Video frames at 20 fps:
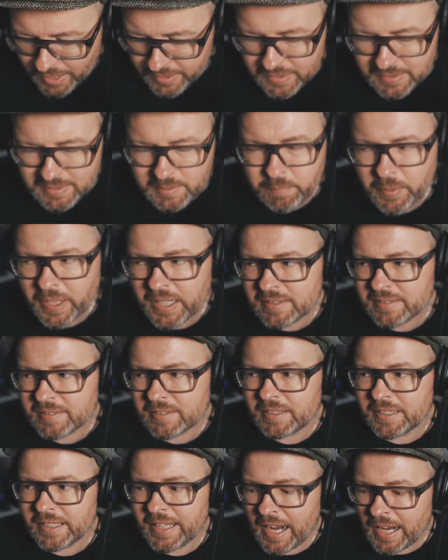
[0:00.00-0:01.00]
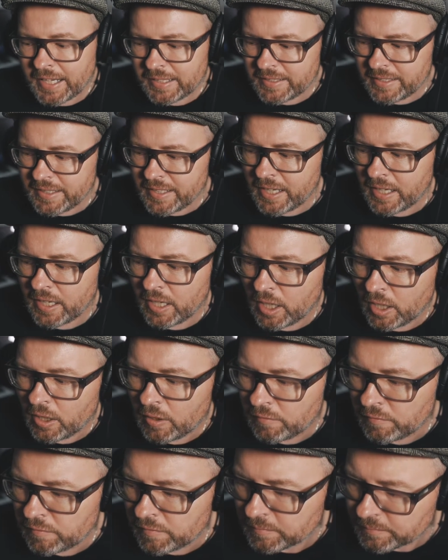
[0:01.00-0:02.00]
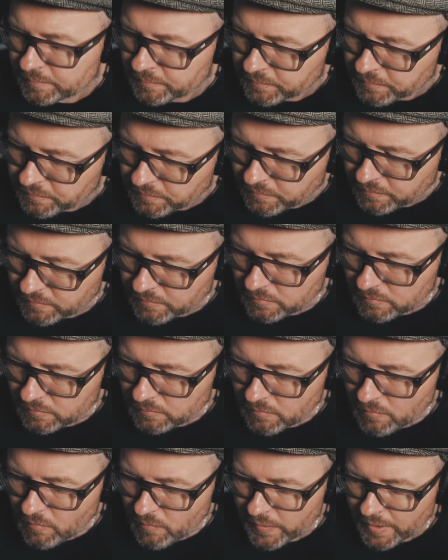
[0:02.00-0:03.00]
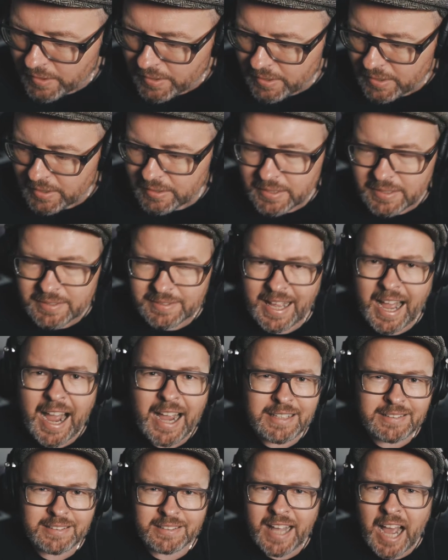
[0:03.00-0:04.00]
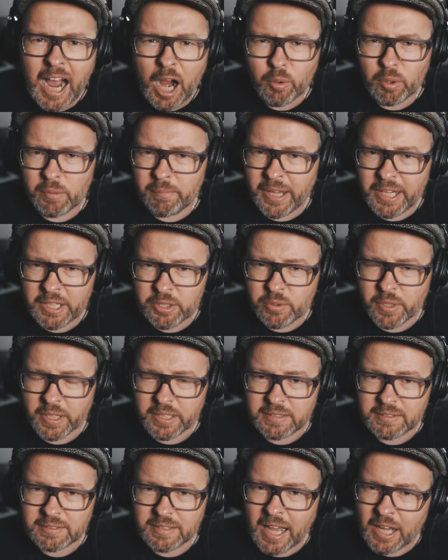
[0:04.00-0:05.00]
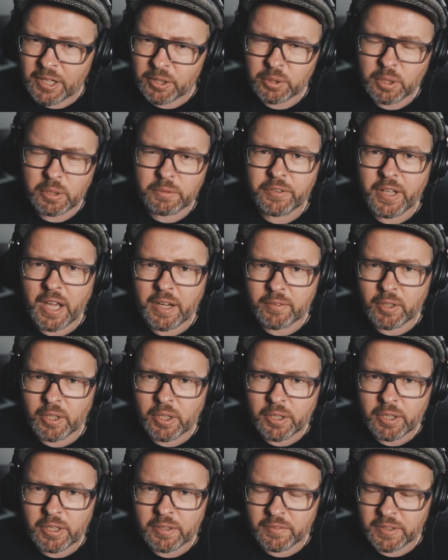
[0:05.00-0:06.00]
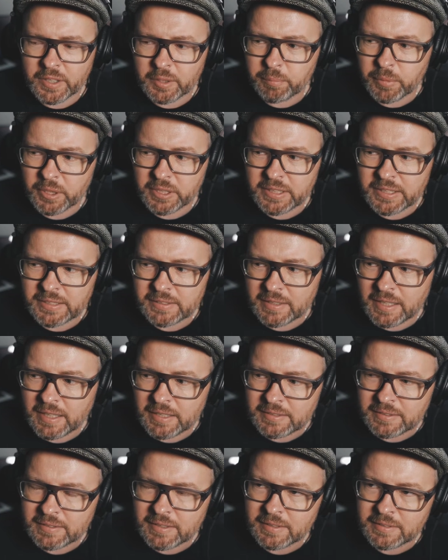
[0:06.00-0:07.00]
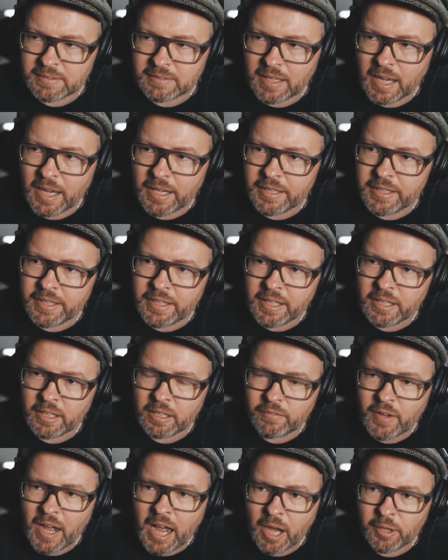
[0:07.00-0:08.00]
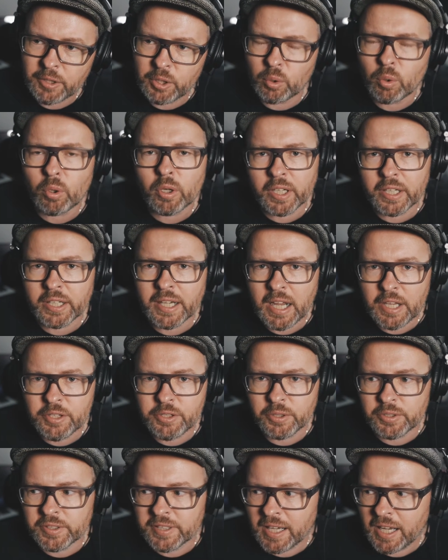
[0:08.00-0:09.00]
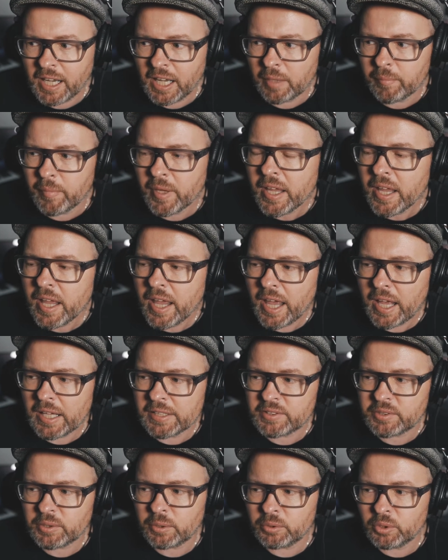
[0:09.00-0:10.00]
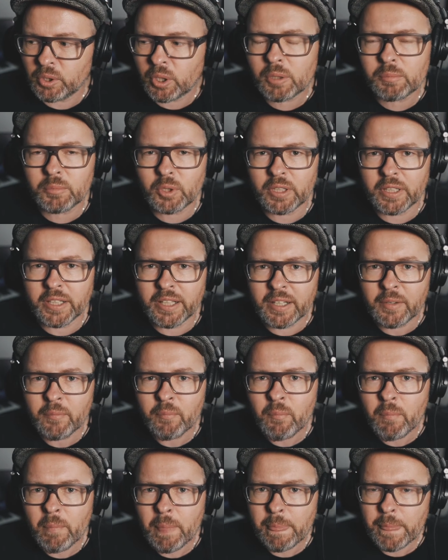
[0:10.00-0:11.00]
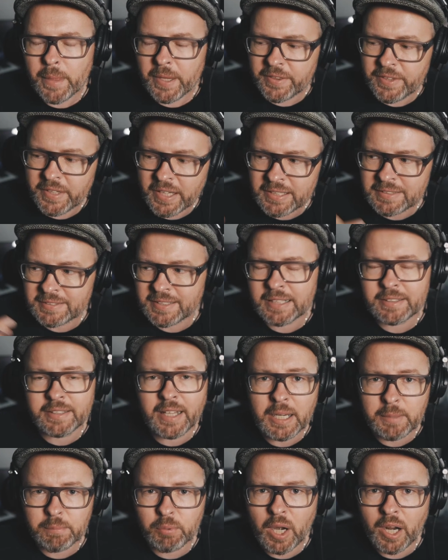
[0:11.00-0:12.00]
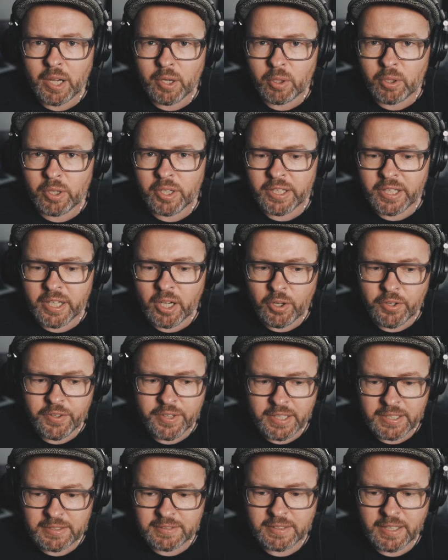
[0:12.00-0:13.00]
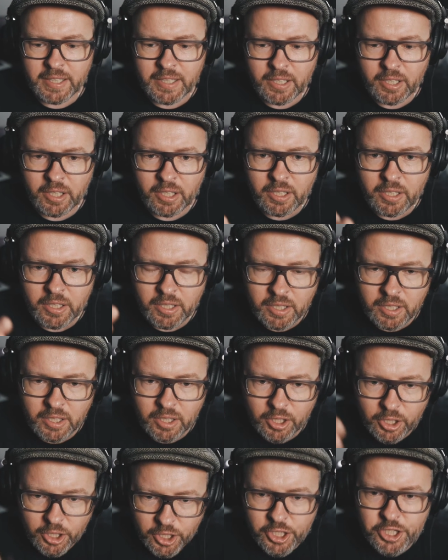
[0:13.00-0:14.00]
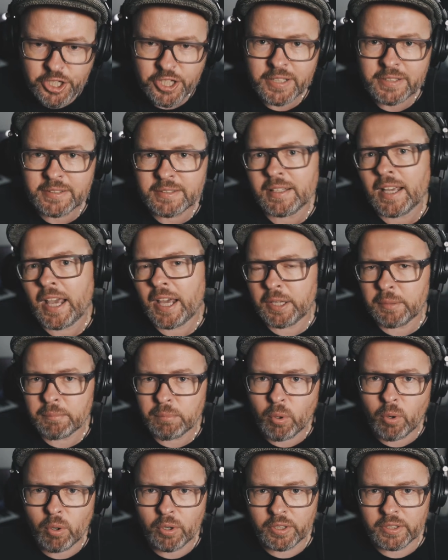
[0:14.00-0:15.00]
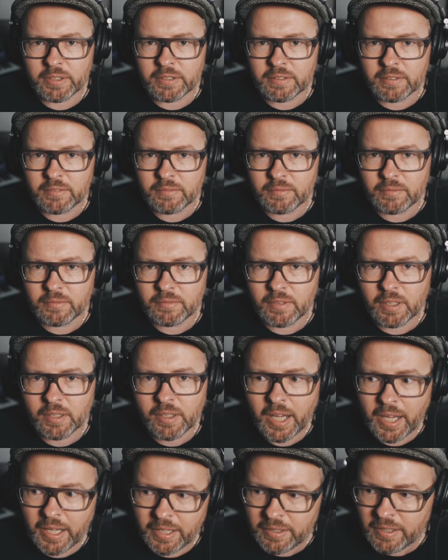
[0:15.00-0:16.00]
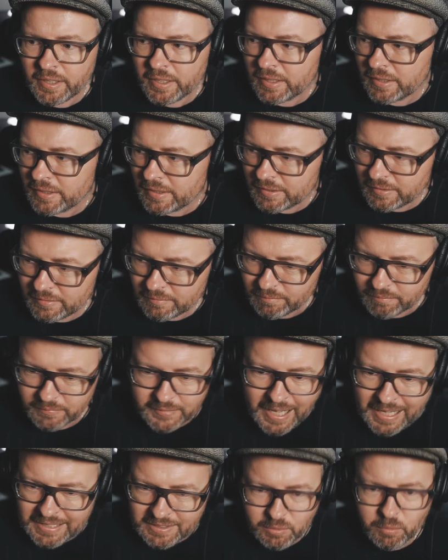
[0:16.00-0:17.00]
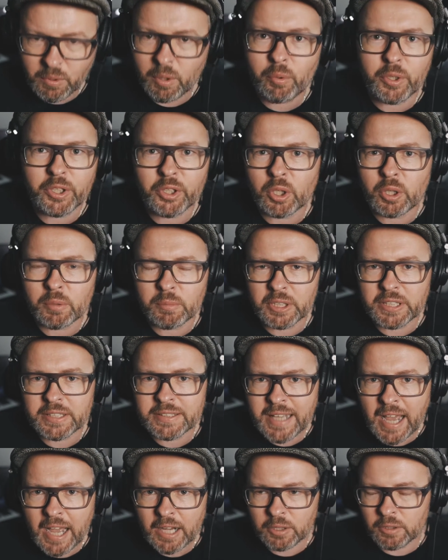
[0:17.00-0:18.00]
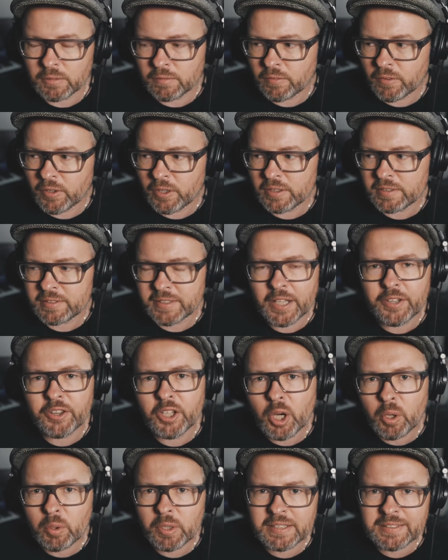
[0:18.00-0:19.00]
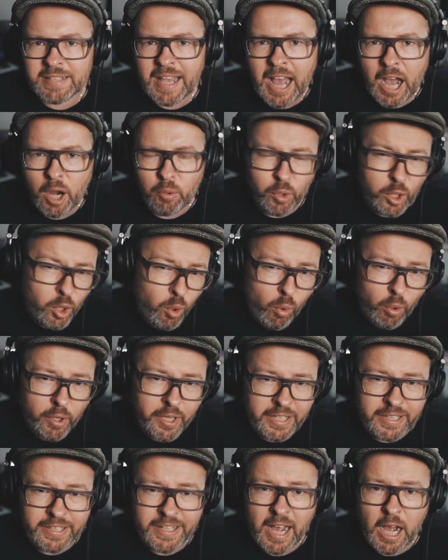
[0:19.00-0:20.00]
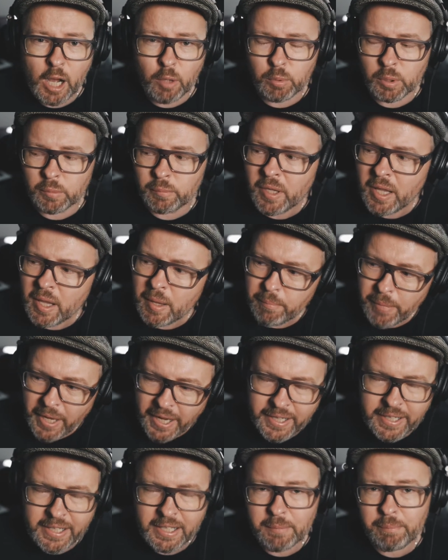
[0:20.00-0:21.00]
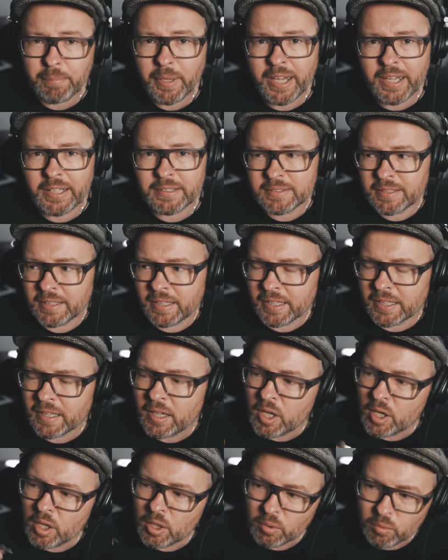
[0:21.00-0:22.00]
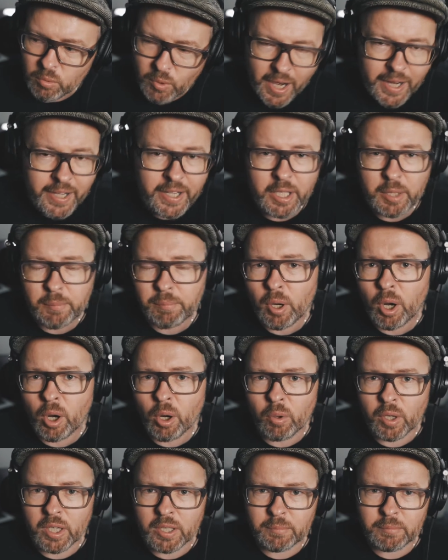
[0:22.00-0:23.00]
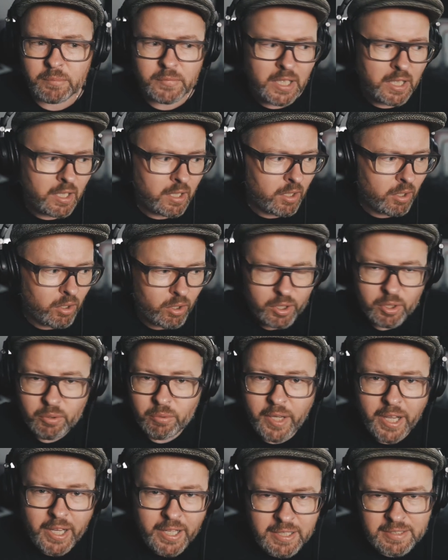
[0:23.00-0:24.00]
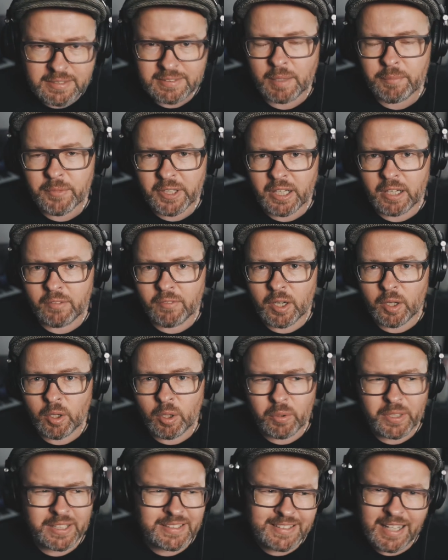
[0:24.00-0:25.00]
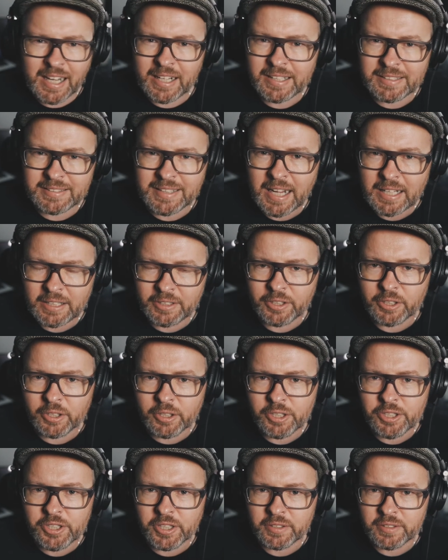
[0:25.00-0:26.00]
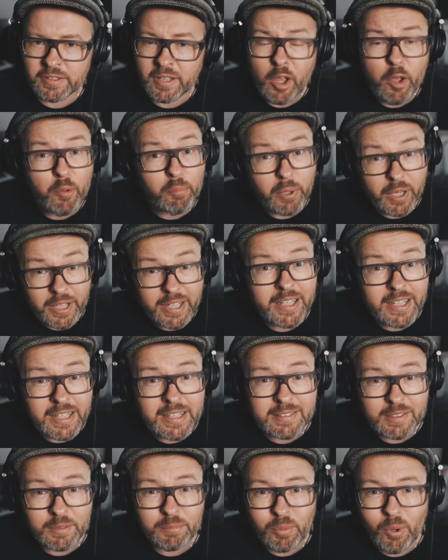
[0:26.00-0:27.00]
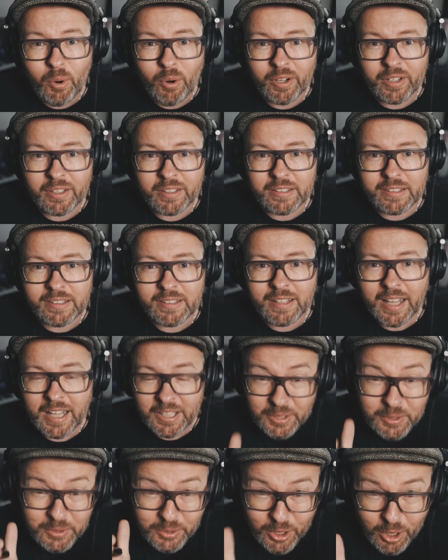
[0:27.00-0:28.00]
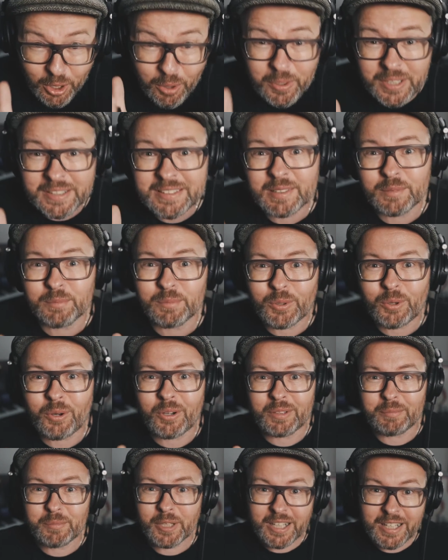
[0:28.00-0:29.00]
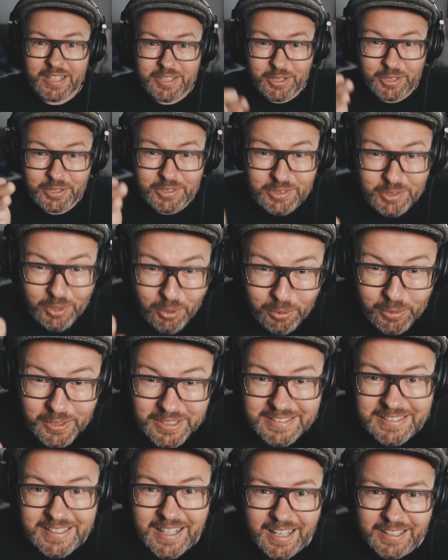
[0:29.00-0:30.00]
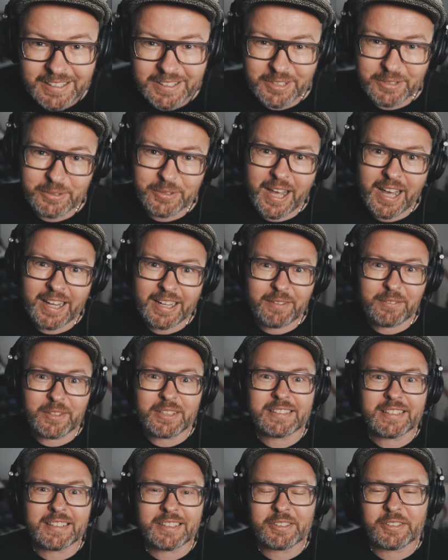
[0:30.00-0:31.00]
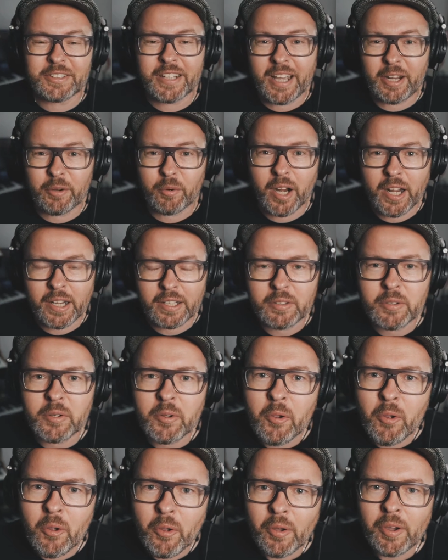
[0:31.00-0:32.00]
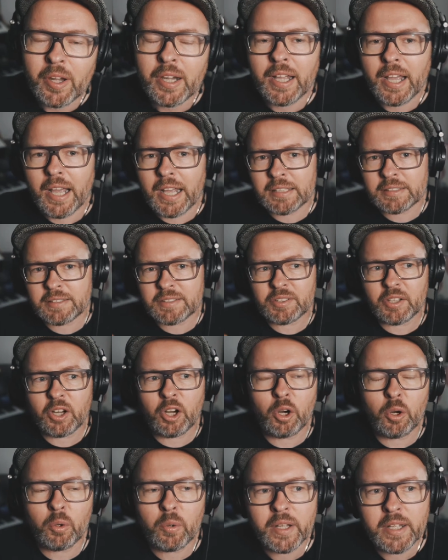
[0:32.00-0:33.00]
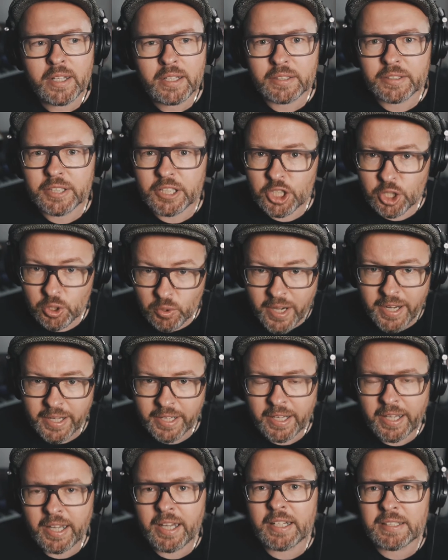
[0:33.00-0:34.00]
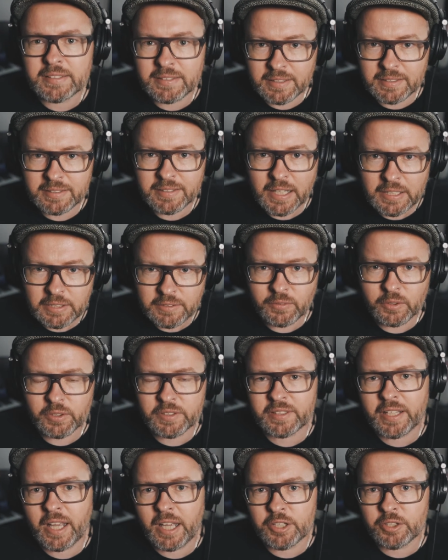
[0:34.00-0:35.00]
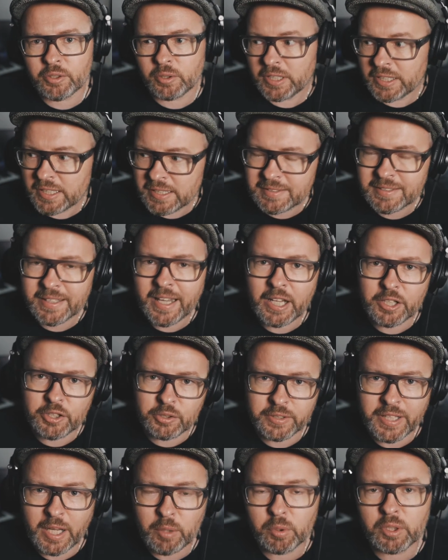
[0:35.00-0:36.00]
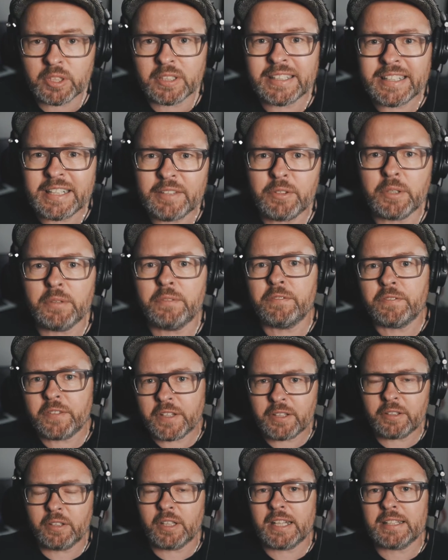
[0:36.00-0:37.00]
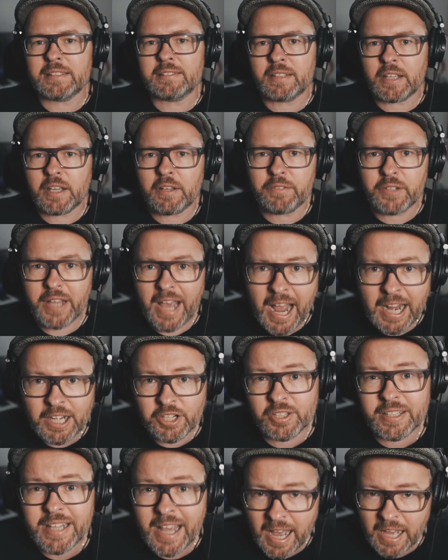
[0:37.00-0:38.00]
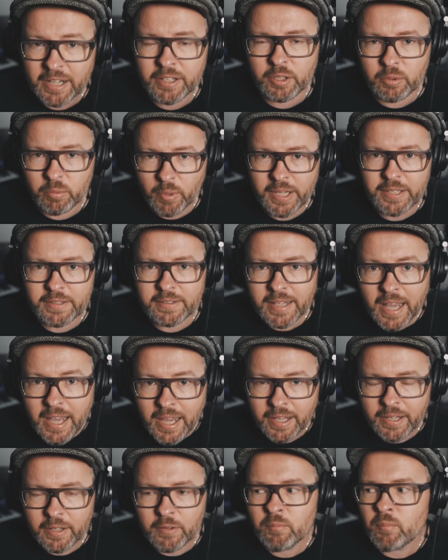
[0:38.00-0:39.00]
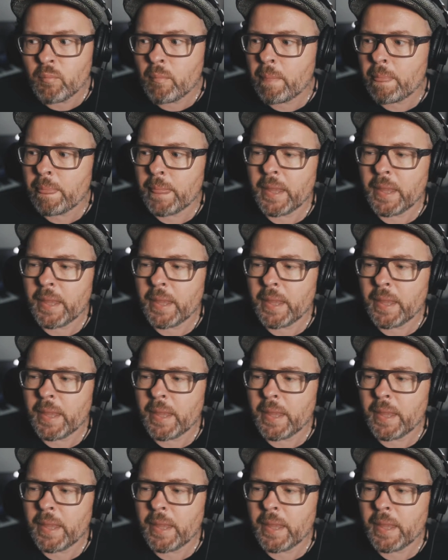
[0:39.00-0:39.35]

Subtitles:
And this speaks to the idea of this Eisenhower Matrix. I don't know if you ever heard of it, but it's this idea of how you organize your time. And so normally, the things that take priority are things that are urgent and important, okay? That's what we normally tackle first. And notice how recording an album, painting a painting, writing a poem, or creating something of our own is not exactly urgent, but it is important. And you know it's important because your soul is telling you that every single day, right? And so the trick in a successful schedule, in a schedule that will leave you feel as if you actually had a great day,